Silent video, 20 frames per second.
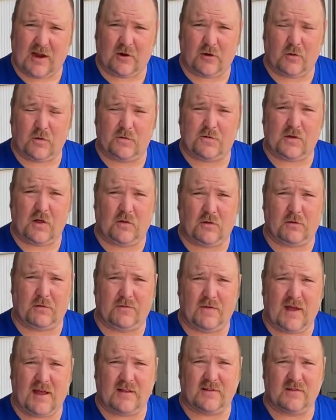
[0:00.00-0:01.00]
your load cell
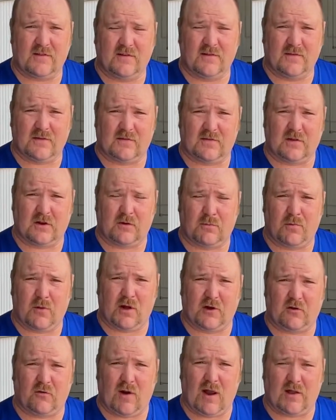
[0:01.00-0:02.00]
interface. This is going to plug
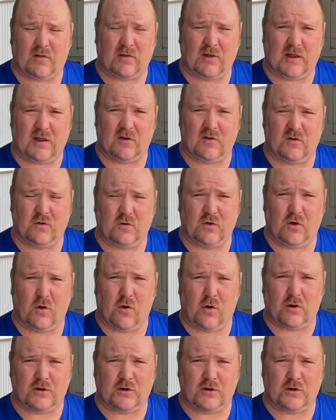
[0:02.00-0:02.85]
directly into your